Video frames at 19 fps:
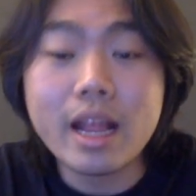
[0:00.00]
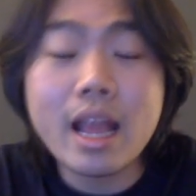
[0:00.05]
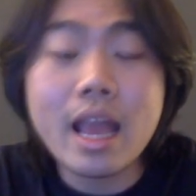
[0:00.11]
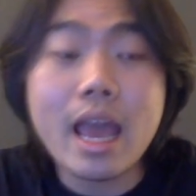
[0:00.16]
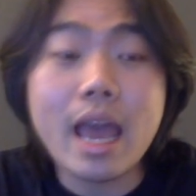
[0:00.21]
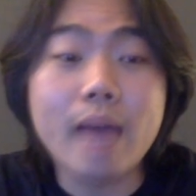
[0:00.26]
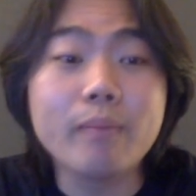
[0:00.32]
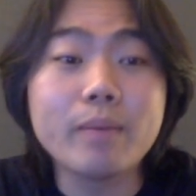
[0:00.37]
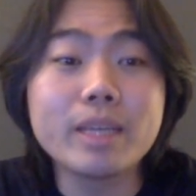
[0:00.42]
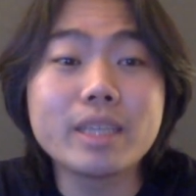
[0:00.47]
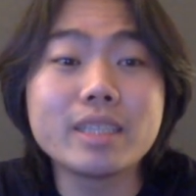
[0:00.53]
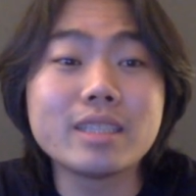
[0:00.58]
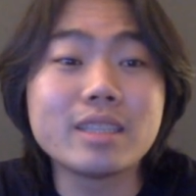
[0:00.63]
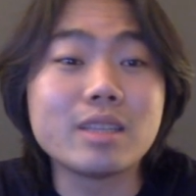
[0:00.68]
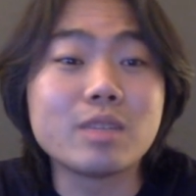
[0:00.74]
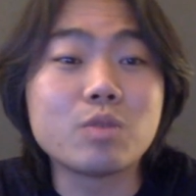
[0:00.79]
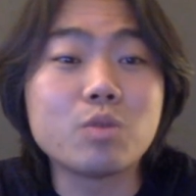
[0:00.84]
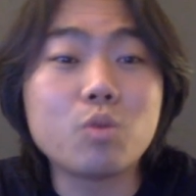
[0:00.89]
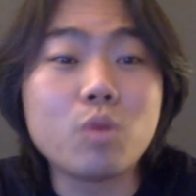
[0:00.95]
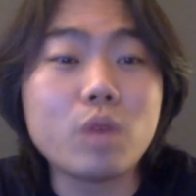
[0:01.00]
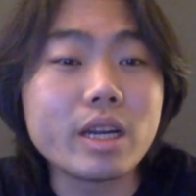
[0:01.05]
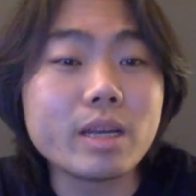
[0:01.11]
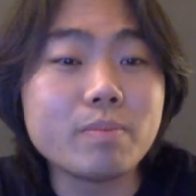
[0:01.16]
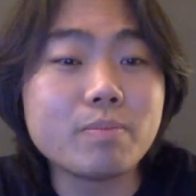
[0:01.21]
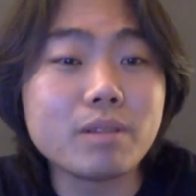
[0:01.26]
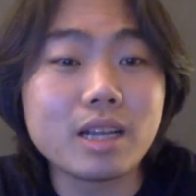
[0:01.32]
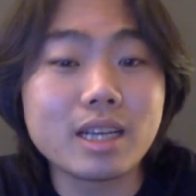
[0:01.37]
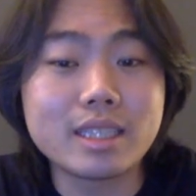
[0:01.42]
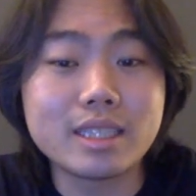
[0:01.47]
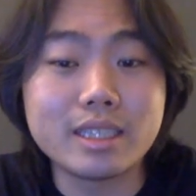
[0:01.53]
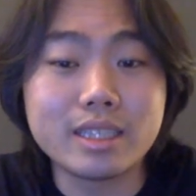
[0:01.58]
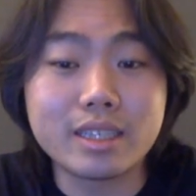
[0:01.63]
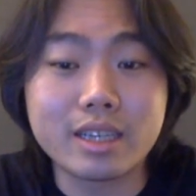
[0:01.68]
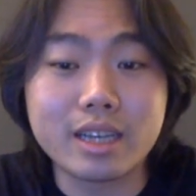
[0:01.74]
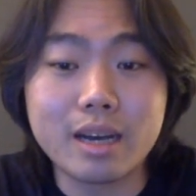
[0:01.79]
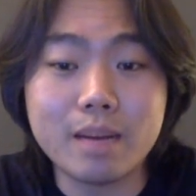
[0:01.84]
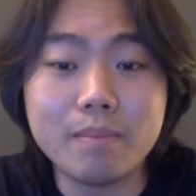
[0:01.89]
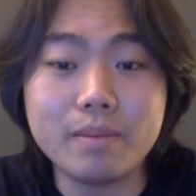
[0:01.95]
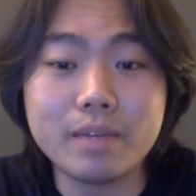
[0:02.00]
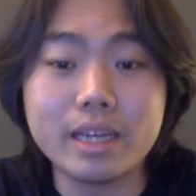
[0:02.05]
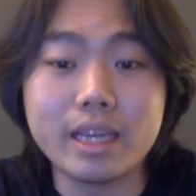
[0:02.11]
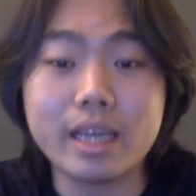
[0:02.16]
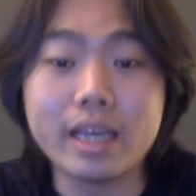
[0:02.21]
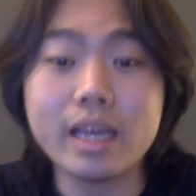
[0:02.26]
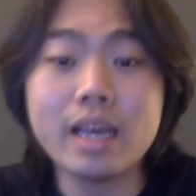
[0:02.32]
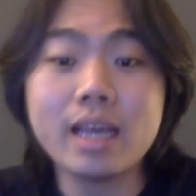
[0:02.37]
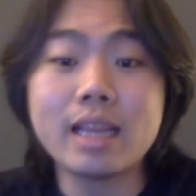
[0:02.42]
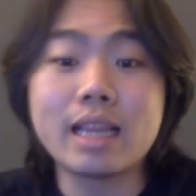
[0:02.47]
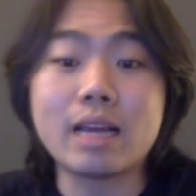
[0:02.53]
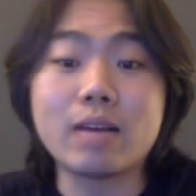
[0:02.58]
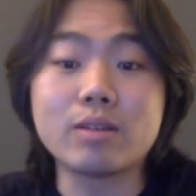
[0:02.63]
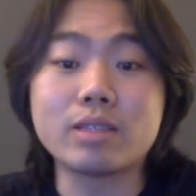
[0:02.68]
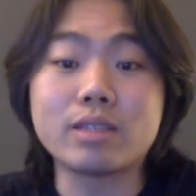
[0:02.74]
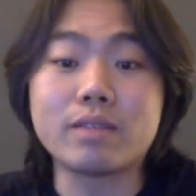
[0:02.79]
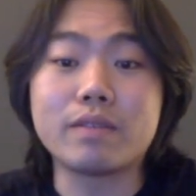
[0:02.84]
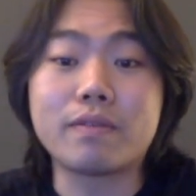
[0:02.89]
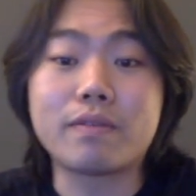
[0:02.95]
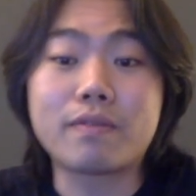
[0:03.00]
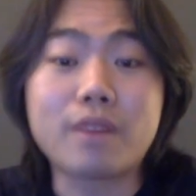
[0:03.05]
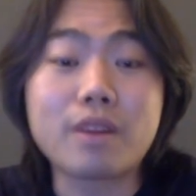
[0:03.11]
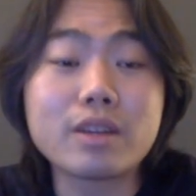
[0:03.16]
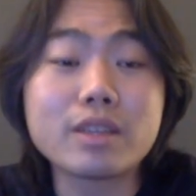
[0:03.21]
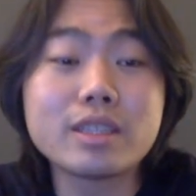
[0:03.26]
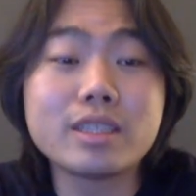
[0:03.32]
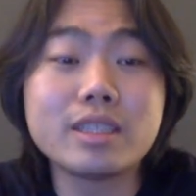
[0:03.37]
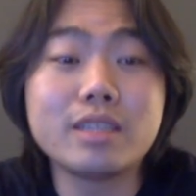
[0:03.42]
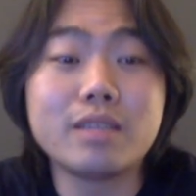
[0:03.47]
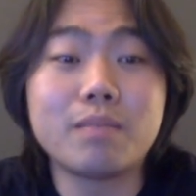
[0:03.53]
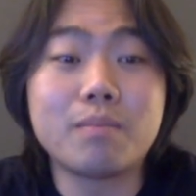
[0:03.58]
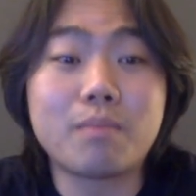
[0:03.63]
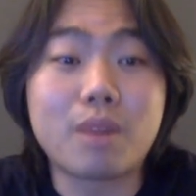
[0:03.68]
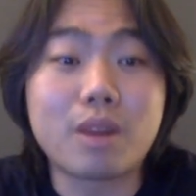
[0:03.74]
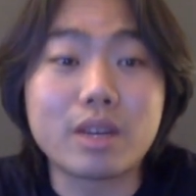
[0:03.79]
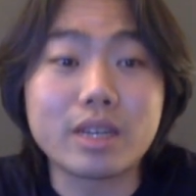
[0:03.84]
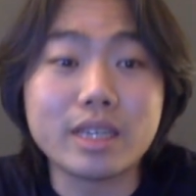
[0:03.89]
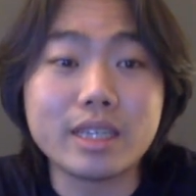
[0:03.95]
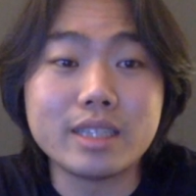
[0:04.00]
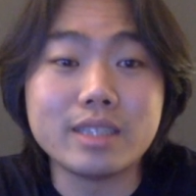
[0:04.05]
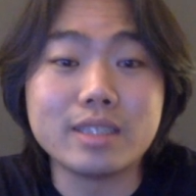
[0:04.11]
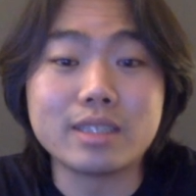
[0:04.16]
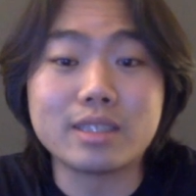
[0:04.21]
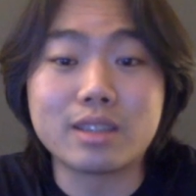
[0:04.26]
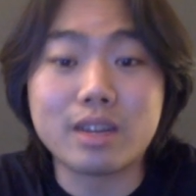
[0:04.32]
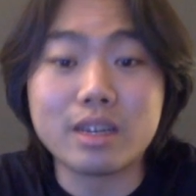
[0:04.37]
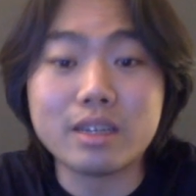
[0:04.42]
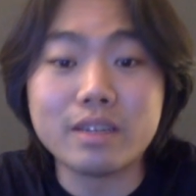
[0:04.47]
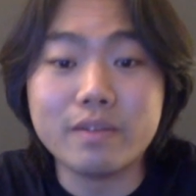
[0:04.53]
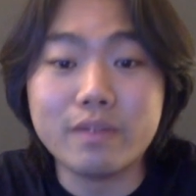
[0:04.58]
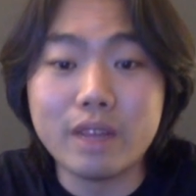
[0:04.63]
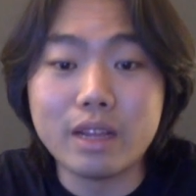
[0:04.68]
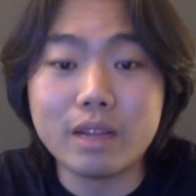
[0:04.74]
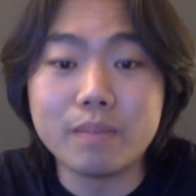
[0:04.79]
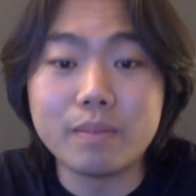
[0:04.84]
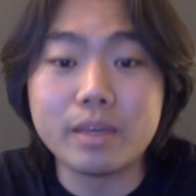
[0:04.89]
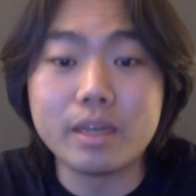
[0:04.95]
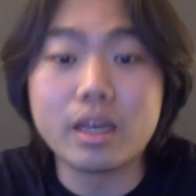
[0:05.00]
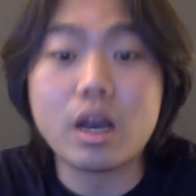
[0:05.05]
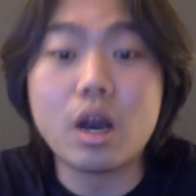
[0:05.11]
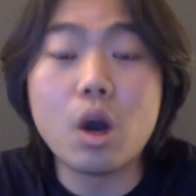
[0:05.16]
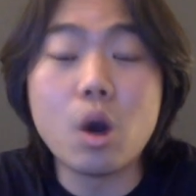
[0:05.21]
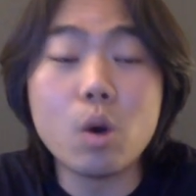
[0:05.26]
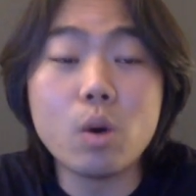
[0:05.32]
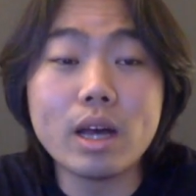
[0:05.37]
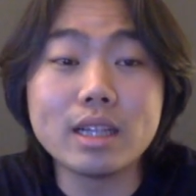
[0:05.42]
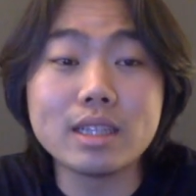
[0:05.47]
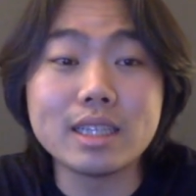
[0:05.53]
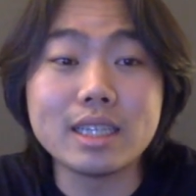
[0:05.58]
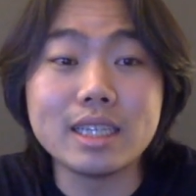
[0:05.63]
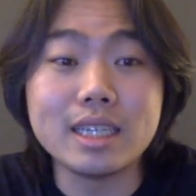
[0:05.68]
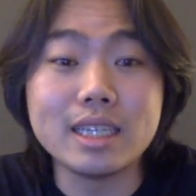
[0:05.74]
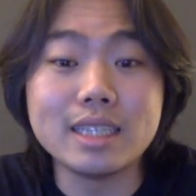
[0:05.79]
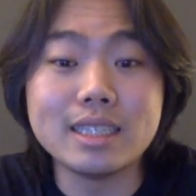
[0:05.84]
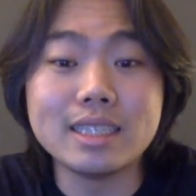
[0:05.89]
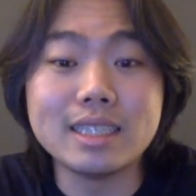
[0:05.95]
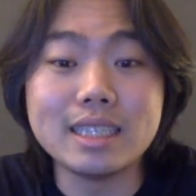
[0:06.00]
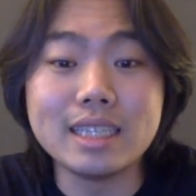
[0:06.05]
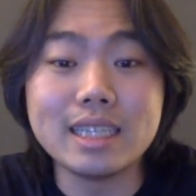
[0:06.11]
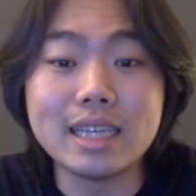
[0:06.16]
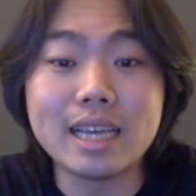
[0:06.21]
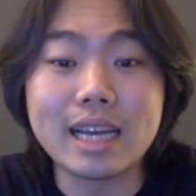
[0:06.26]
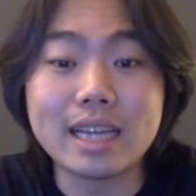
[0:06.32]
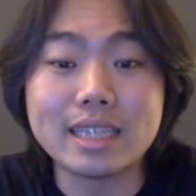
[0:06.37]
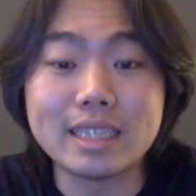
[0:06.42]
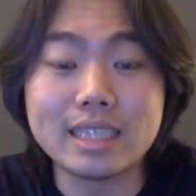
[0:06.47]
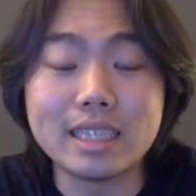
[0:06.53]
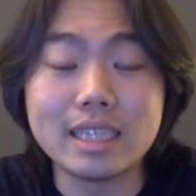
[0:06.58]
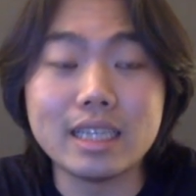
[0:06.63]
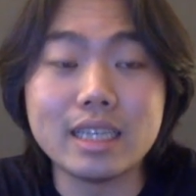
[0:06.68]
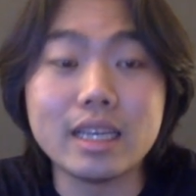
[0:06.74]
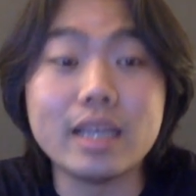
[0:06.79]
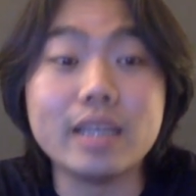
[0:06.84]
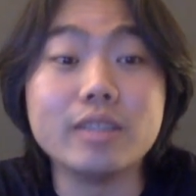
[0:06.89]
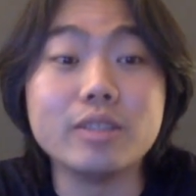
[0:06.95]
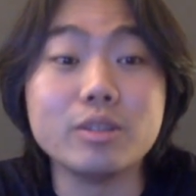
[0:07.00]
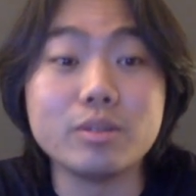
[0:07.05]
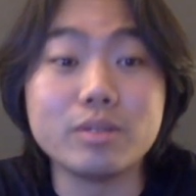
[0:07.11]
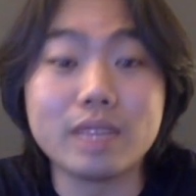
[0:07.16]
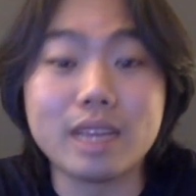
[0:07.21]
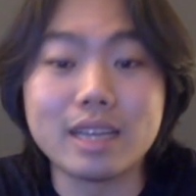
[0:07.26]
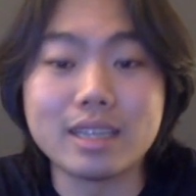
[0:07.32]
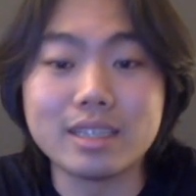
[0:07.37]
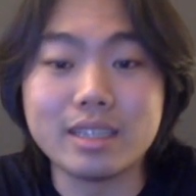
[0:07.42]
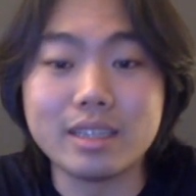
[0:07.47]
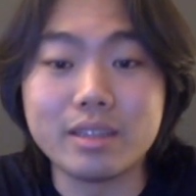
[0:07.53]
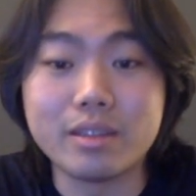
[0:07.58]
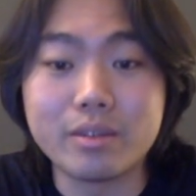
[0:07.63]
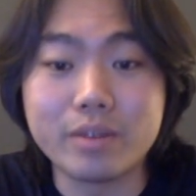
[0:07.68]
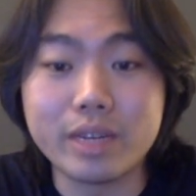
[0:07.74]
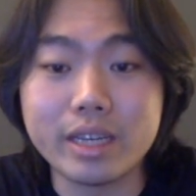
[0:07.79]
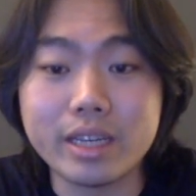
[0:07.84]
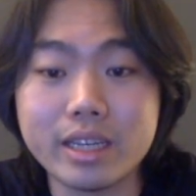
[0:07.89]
MX is a 20+ year company that was the first in the market to start developing OLED DDIC in 2003.